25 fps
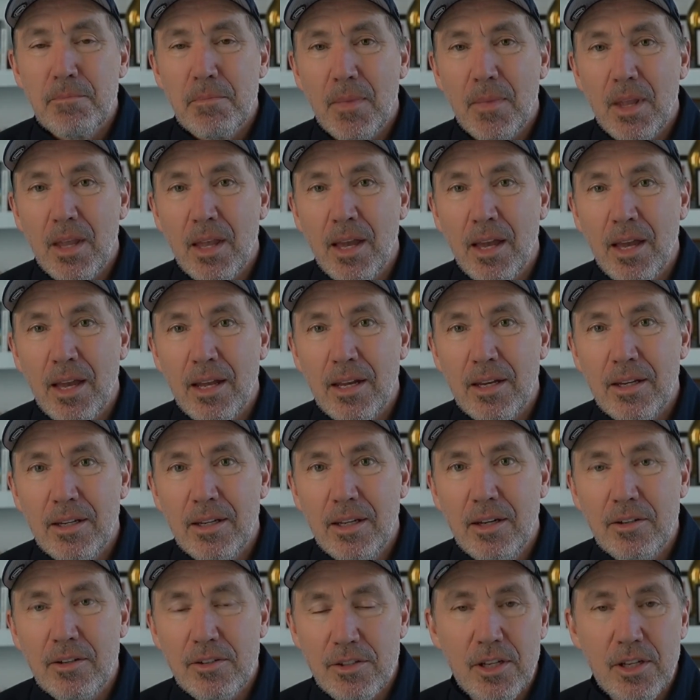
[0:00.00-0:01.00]

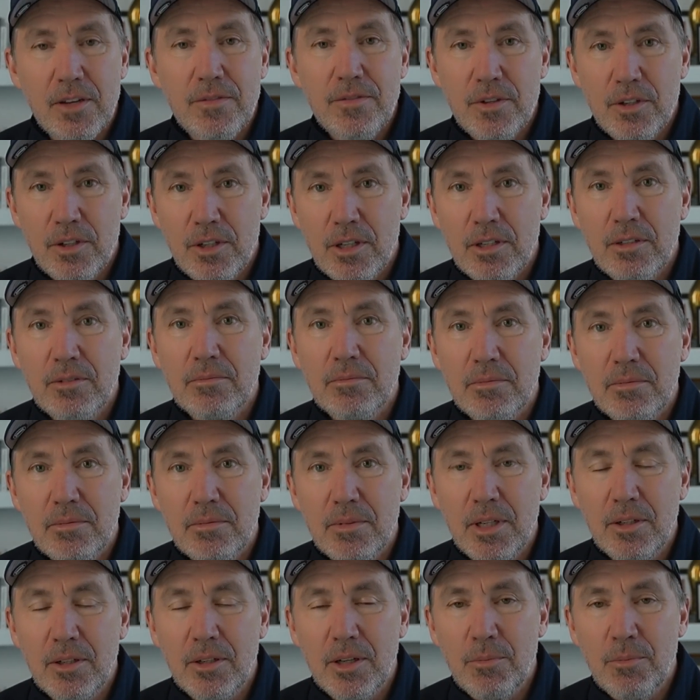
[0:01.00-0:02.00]
and, see if you can,
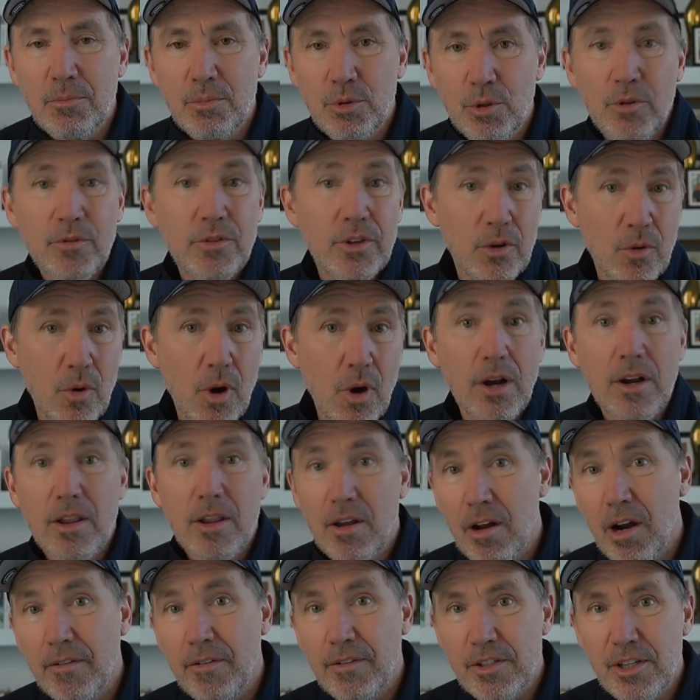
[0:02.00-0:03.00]
improve the quality of
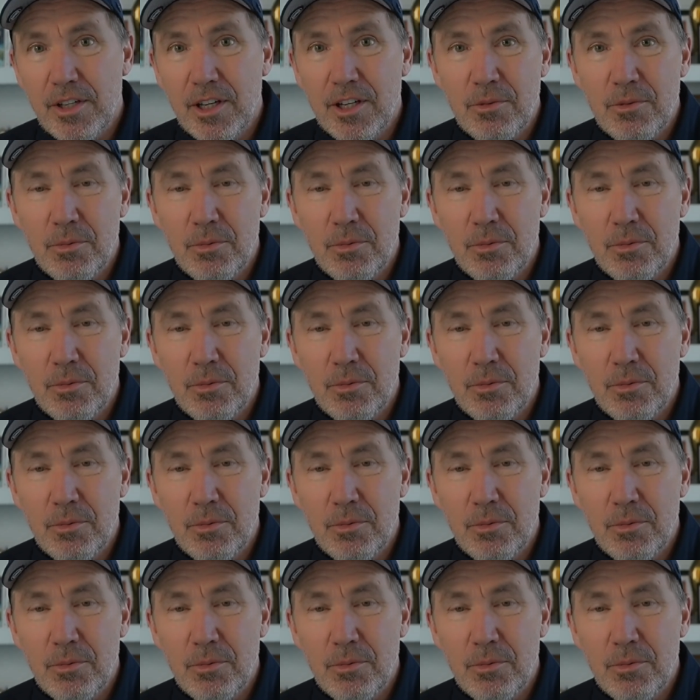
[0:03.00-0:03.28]
the conversation